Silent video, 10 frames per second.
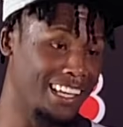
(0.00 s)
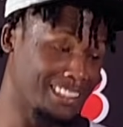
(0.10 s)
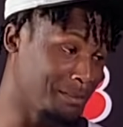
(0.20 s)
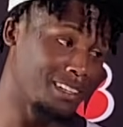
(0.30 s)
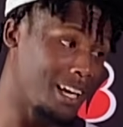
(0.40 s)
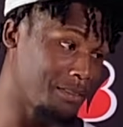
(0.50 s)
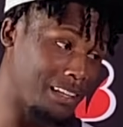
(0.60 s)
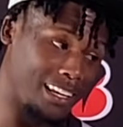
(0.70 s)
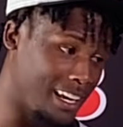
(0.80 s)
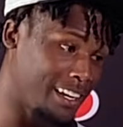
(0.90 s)
Sometimes I
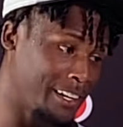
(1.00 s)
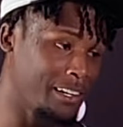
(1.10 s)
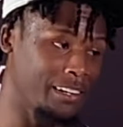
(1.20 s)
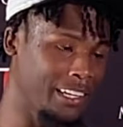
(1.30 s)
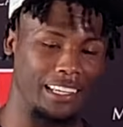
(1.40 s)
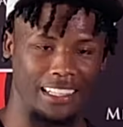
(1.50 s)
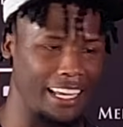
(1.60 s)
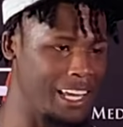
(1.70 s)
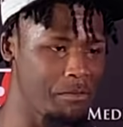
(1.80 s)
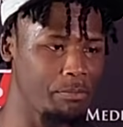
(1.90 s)
can't hear like
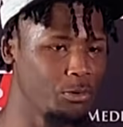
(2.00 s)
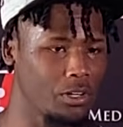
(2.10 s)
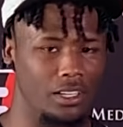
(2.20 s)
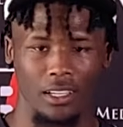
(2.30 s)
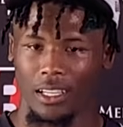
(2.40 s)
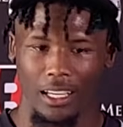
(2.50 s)
him and Puka.